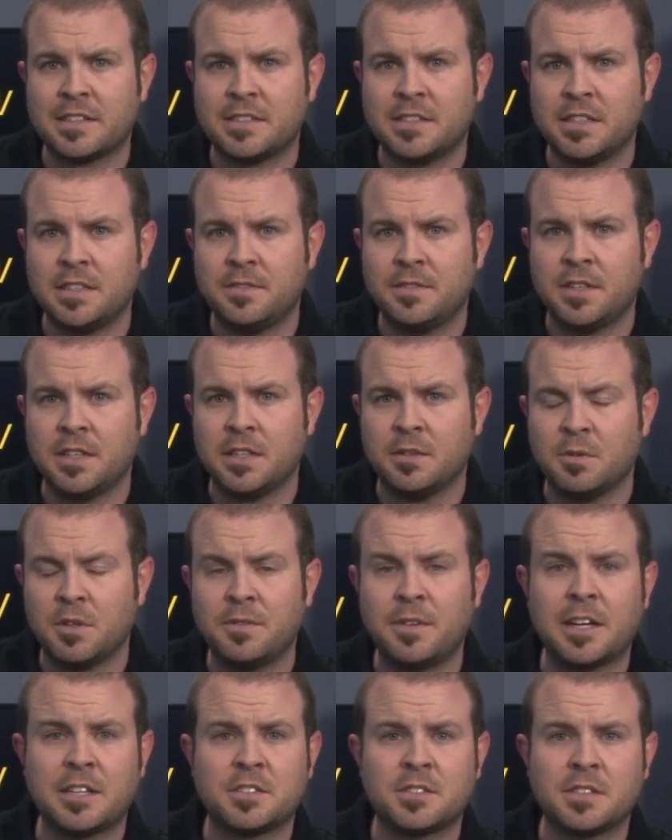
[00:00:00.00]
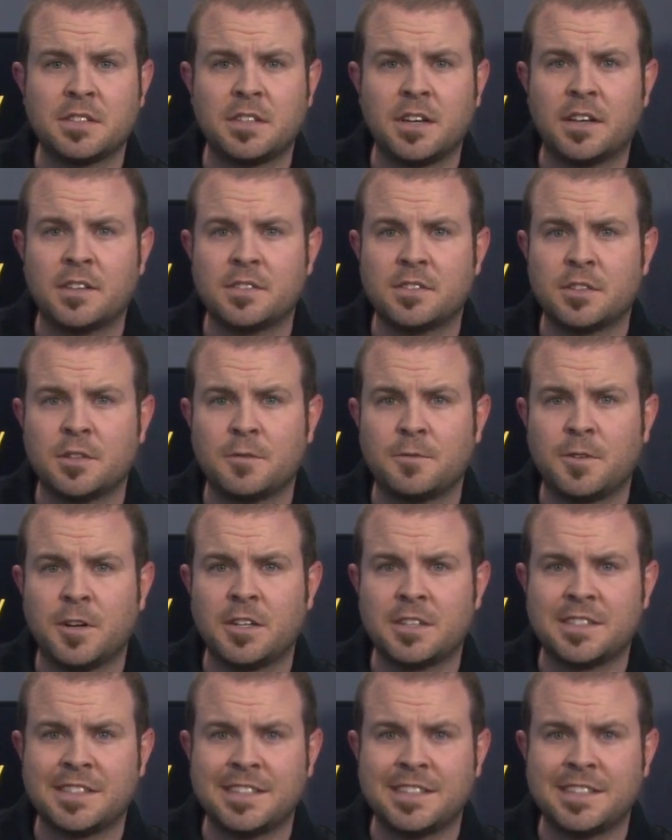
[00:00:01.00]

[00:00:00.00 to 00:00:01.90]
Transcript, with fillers: TV. We've actually gone so far